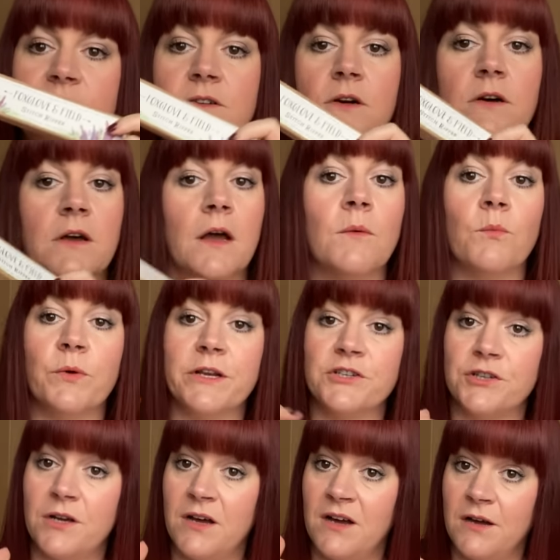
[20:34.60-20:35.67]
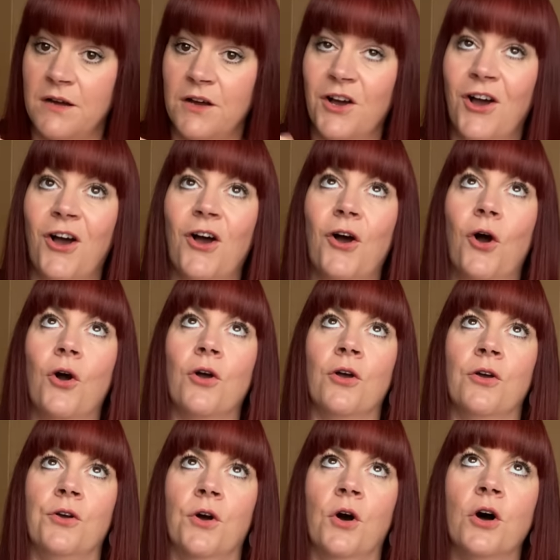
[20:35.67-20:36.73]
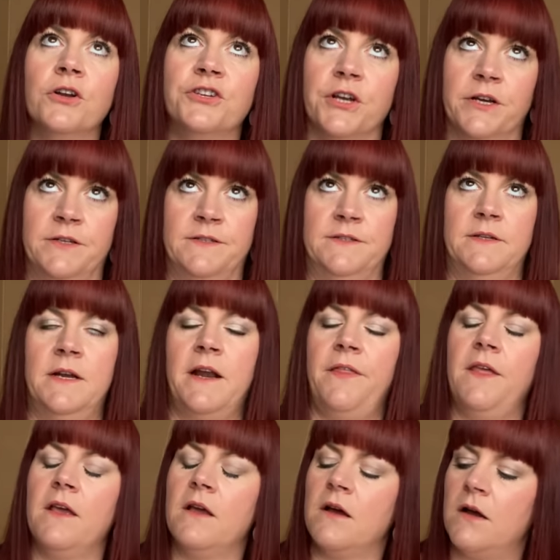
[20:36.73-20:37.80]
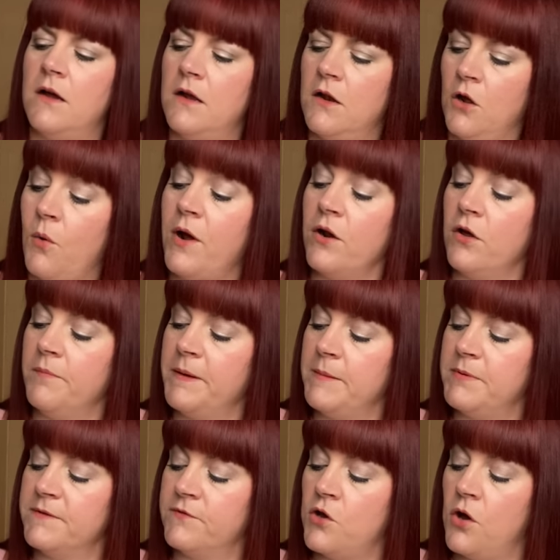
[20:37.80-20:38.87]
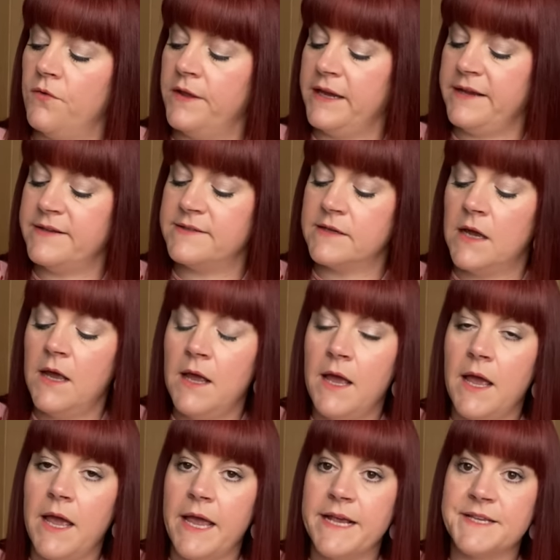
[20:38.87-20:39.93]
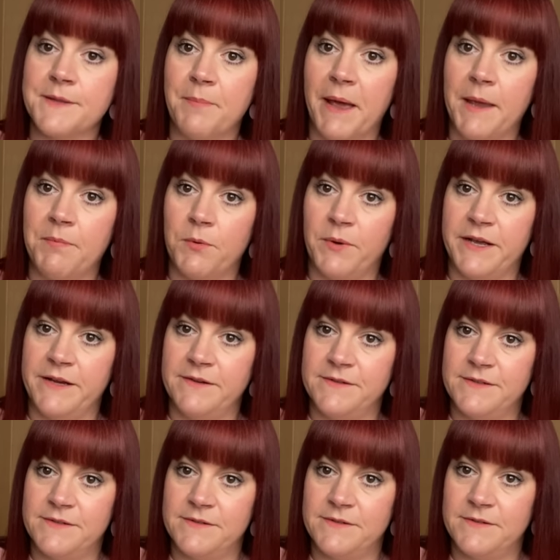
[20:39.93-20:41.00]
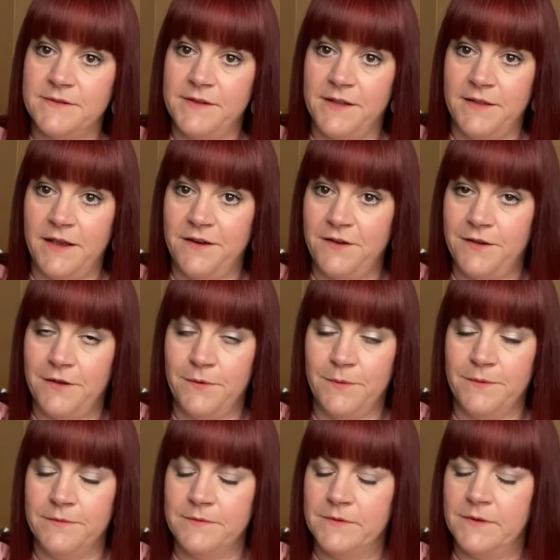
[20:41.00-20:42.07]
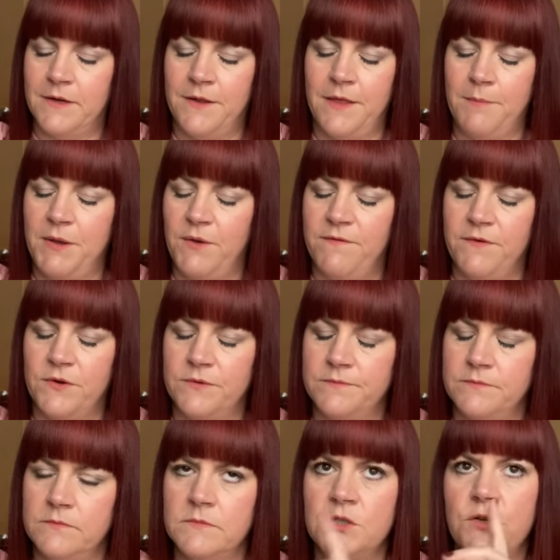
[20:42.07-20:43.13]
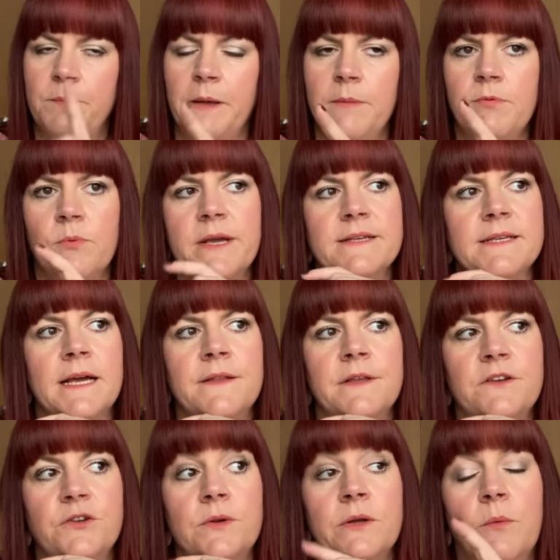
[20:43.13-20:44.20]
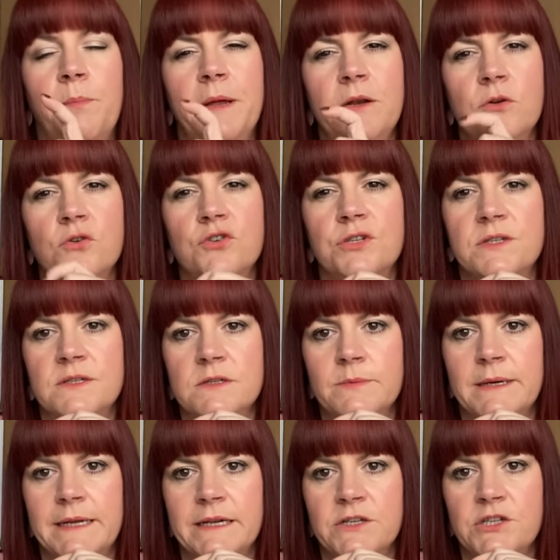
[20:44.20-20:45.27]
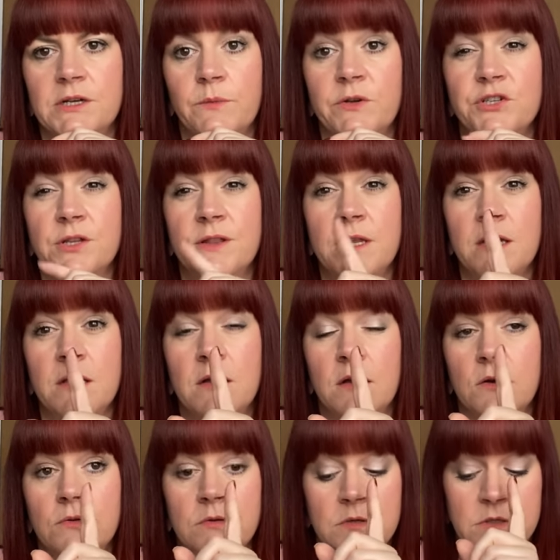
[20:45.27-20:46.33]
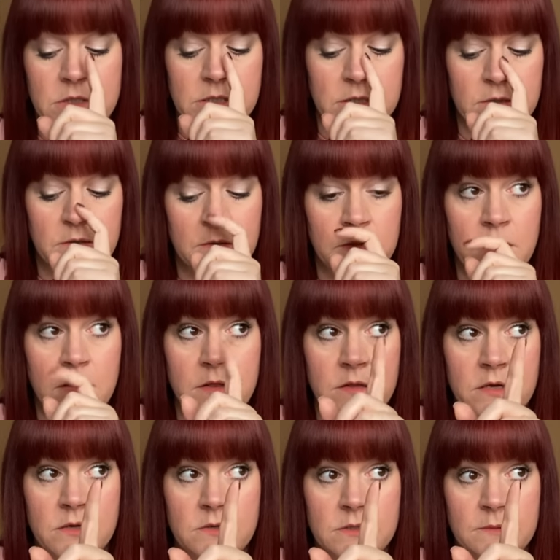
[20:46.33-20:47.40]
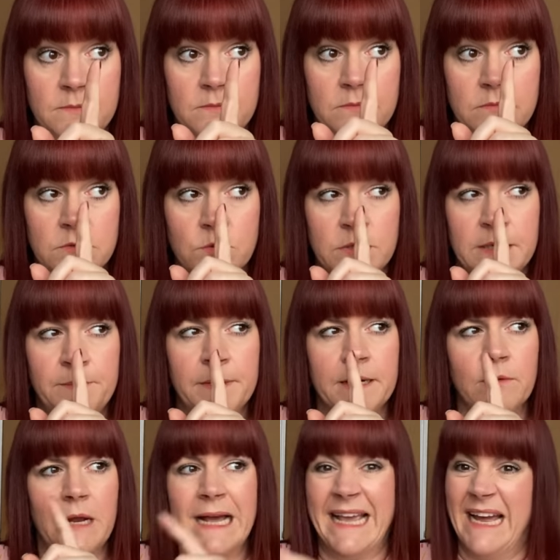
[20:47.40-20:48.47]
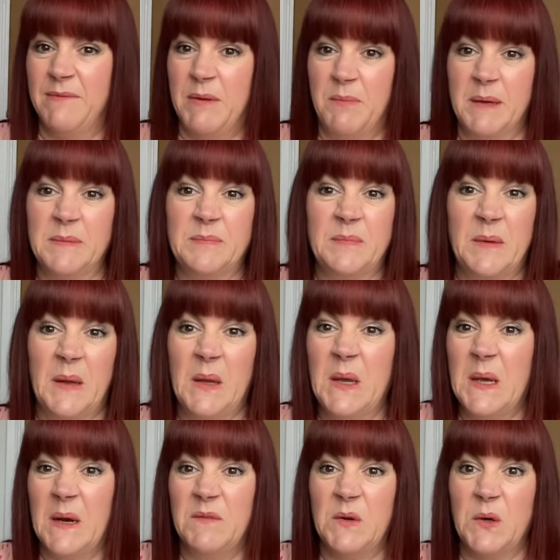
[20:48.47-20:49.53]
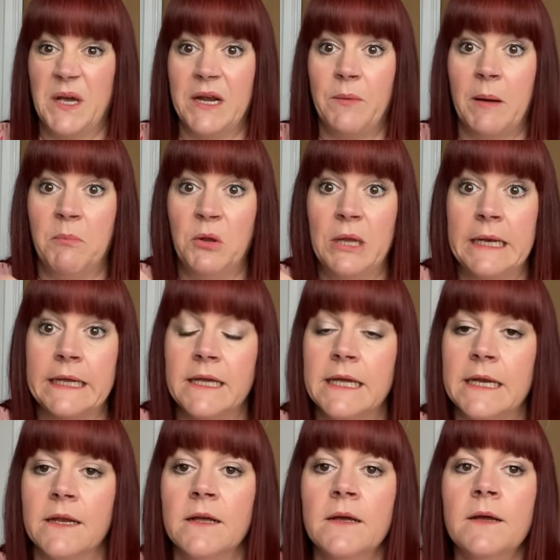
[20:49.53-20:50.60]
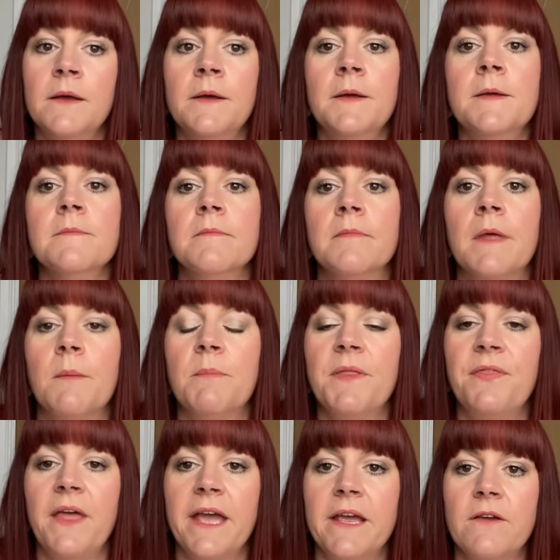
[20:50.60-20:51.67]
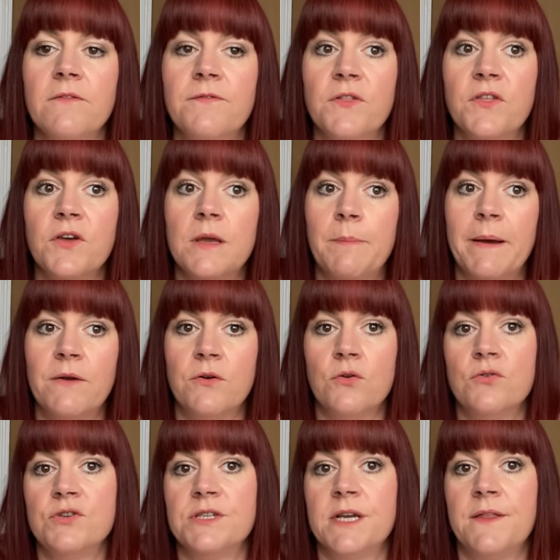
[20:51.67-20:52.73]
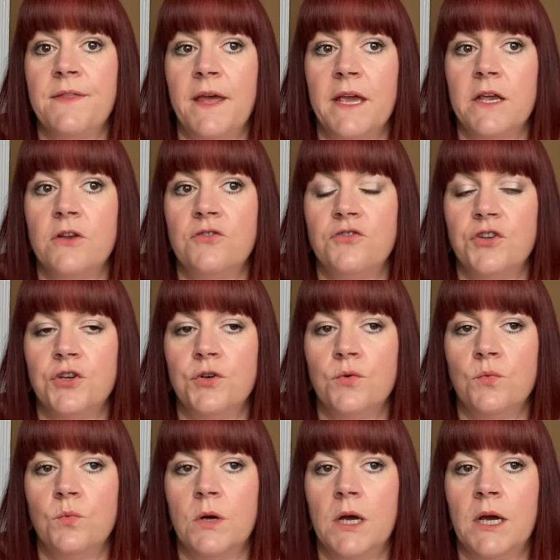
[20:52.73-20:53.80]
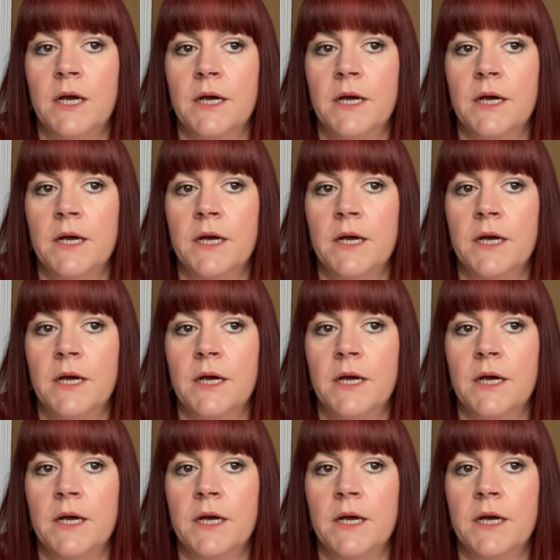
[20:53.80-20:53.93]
stock, and which are gorgeous, and I think quite a lot of people have got these, is the paperweights that they do. They do paperweights and they do little pin cushions as well, actually, which I think are under £20. I can't remember. You can have a look anyway, I'll put the link in. But they, for £30 and under, they do